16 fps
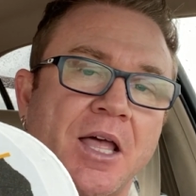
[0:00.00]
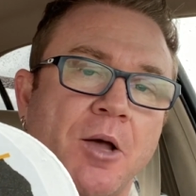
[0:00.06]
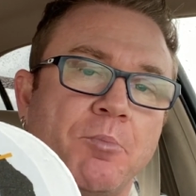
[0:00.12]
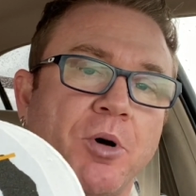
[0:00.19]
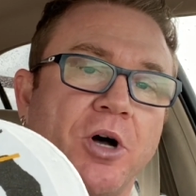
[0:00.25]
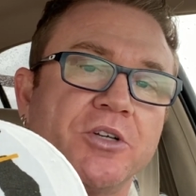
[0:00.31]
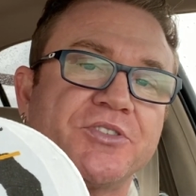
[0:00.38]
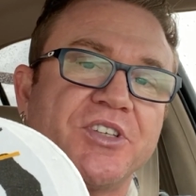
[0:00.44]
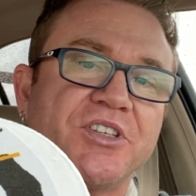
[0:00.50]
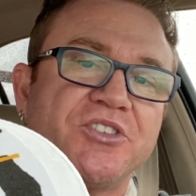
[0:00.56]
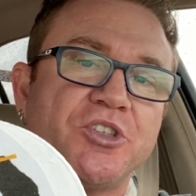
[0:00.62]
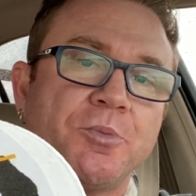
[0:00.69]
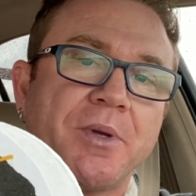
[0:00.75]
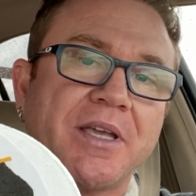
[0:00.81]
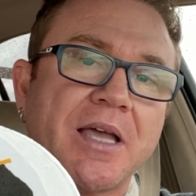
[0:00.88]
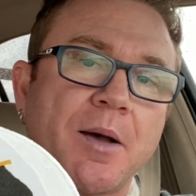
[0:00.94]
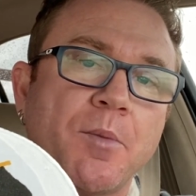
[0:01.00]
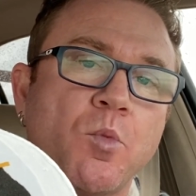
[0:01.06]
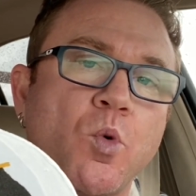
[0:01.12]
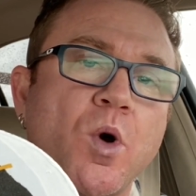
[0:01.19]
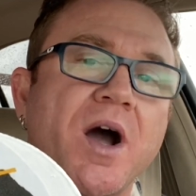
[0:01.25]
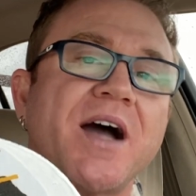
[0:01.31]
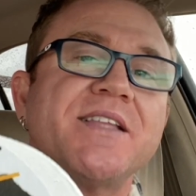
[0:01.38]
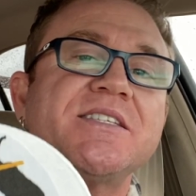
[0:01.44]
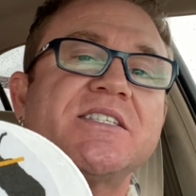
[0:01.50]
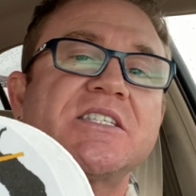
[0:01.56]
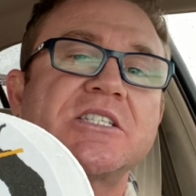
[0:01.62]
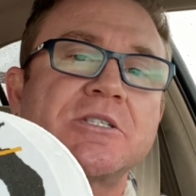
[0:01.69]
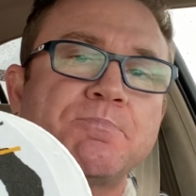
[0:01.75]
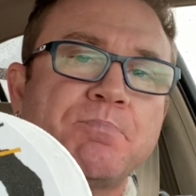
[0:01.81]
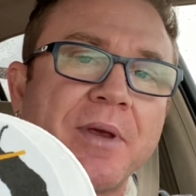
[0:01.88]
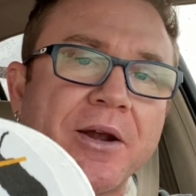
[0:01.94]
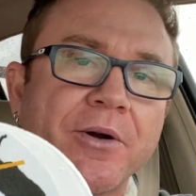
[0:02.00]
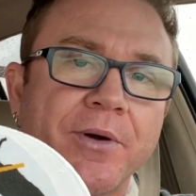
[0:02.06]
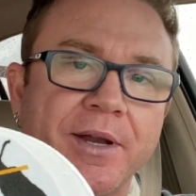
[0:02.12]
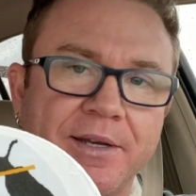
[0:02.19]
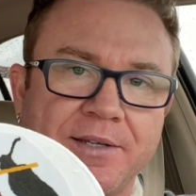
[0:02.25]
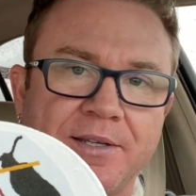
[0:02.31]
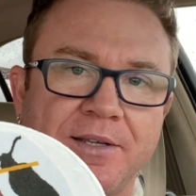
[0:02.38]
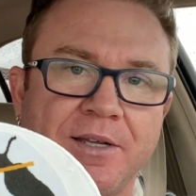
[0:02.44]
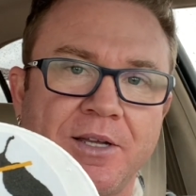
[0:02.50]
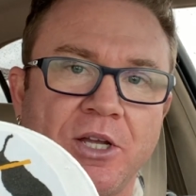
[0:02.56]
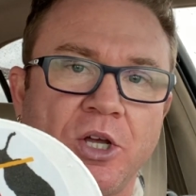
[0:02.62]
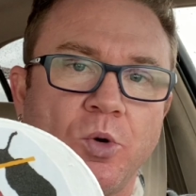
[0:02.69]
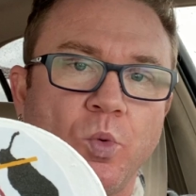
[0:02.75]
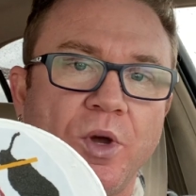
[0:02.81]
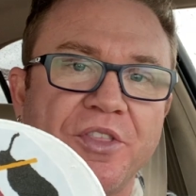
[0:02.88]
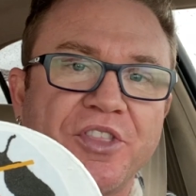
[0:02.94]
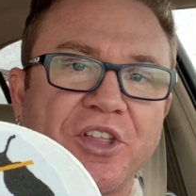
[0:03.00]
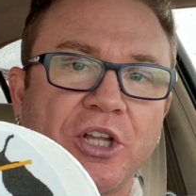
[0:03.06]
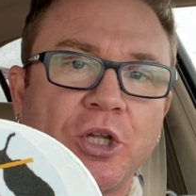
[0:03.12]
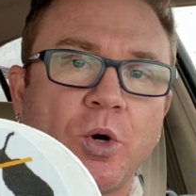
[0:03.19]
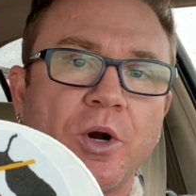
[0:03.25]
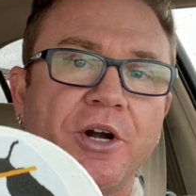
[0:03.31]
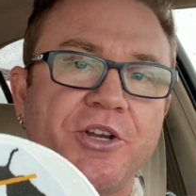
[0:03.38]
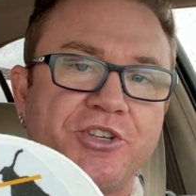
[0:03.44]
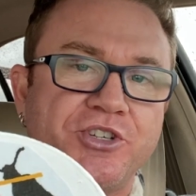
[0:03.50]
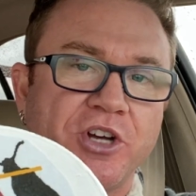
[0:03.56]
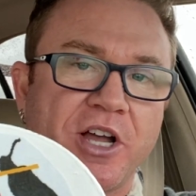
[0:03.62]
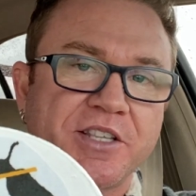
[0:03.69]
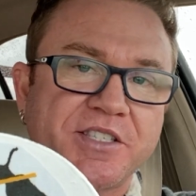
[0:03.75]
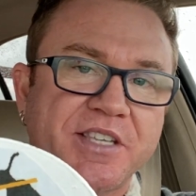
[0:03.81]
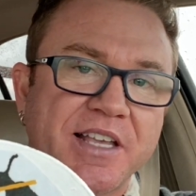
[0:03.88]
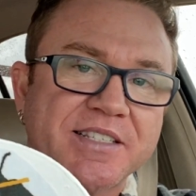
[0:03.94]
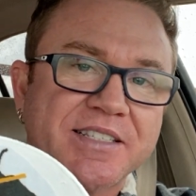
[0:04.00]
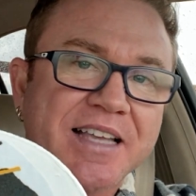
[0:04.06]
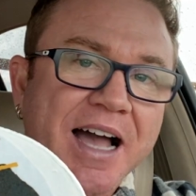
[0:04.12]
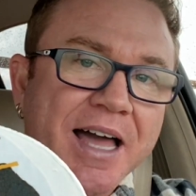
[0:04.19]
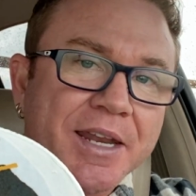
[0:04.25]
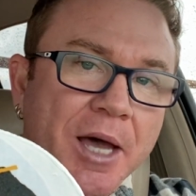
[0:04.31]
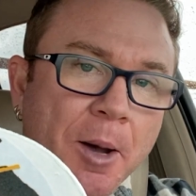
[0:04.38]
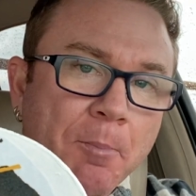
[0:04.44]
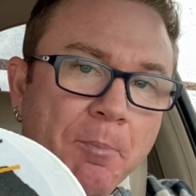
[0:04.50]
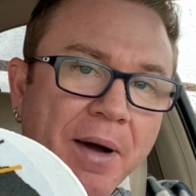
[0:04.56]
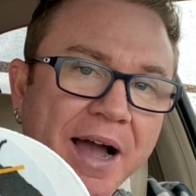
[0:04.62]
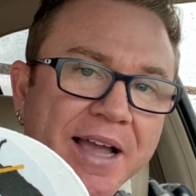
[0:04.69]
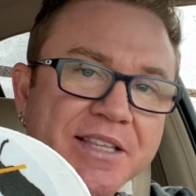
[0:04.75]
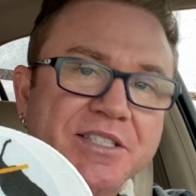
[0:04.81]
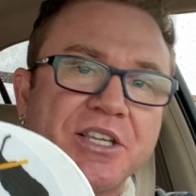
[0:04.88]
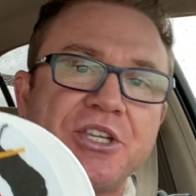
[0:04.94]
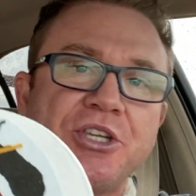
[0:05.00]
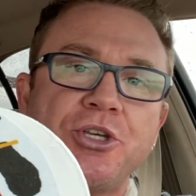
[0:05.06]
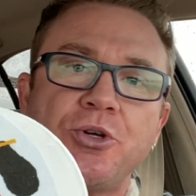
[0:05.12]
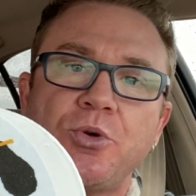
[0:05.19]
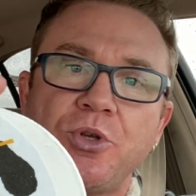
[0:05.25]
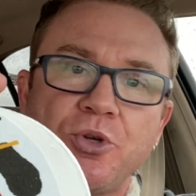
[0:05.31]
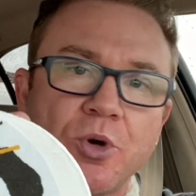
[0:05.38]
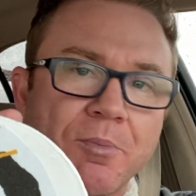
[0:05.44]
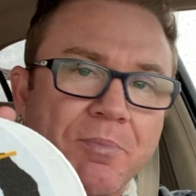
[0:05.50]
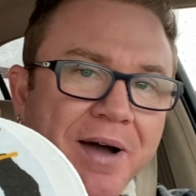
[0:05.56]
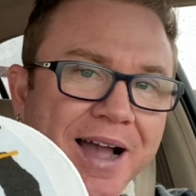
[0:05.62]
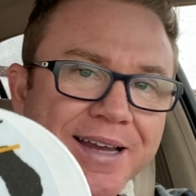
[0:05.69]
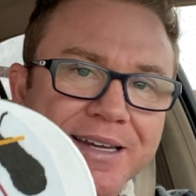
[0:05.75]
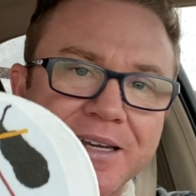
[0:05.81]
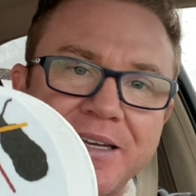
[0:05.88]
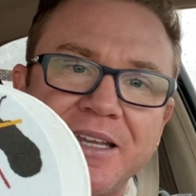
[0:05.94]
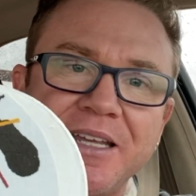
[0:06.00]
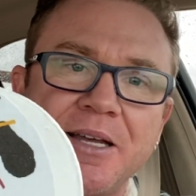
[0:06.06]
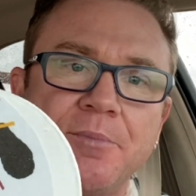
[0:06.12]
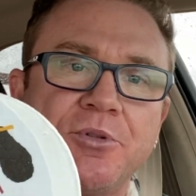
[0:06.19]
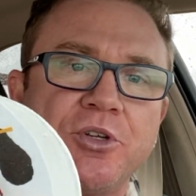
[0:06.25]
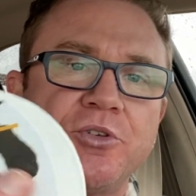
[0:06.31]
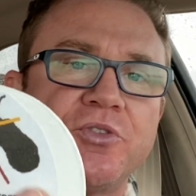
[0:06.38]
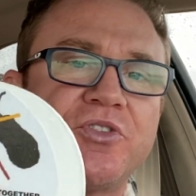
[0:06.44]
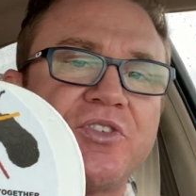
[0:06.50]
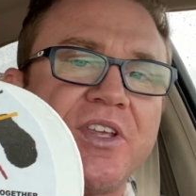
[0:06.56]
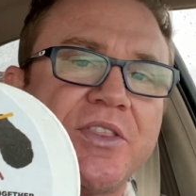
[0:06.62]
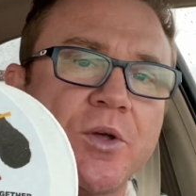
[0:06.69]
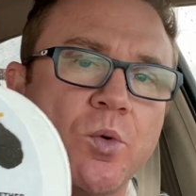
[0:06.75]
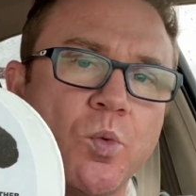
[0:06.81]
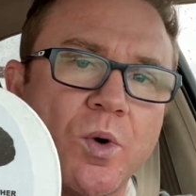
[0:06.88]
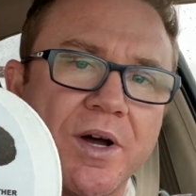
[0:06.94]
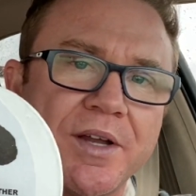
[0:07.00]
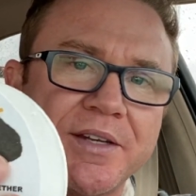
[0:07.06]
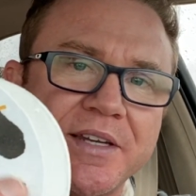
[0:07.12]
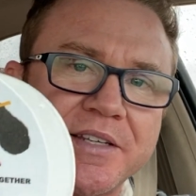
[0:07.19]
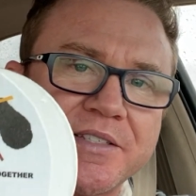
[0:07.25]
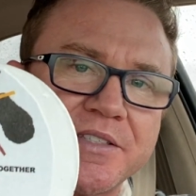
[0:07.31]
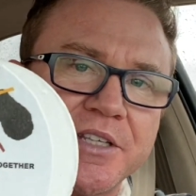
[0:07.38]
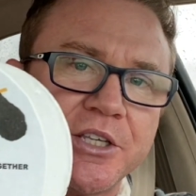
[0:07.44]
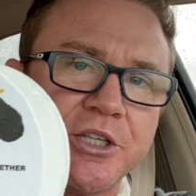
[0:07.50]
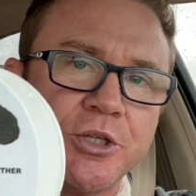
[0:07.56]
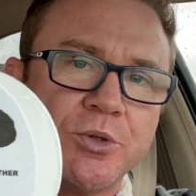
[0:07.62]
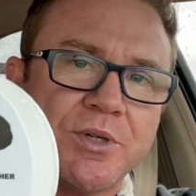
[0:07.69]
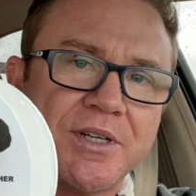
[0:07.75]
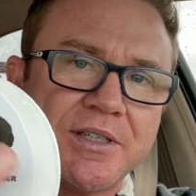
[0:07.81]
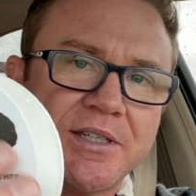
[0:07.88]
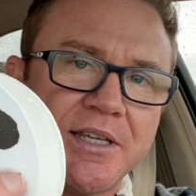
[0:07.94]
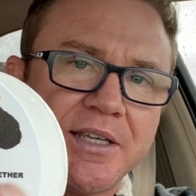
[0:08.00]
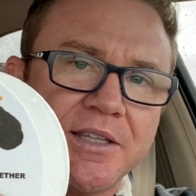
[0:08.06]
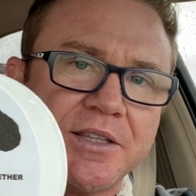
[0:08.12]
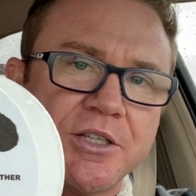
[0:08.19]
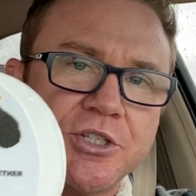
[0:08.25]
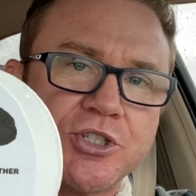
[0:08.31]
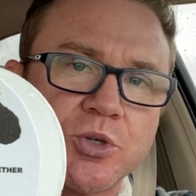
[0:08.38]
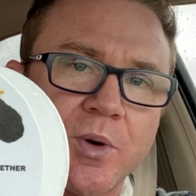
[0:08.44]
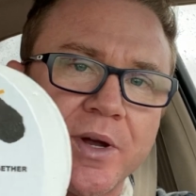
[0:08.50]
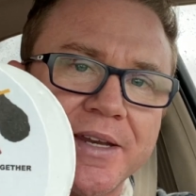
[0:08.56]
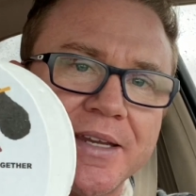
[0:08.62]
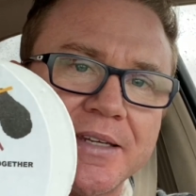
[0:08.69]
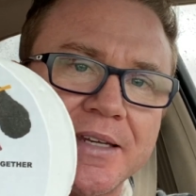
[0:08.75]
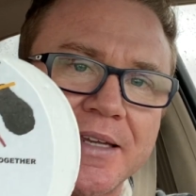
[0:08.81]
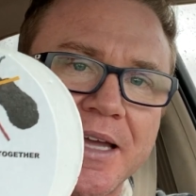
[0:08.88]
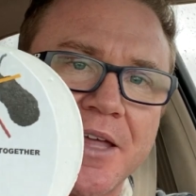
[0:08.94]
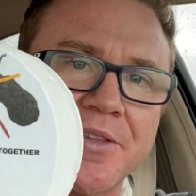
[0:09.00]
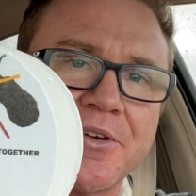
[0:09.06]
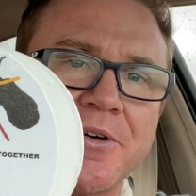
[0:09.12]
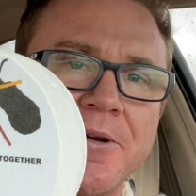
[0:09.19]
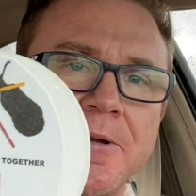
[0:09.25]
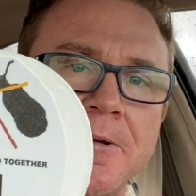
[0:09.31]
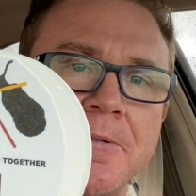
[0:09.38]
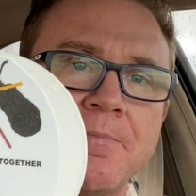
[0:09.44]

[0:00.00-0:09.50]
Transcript: Paul says you become one spirit with the Lord. John says God abides in you, you abide in him. Do you see the oneness, the unity, the joining together?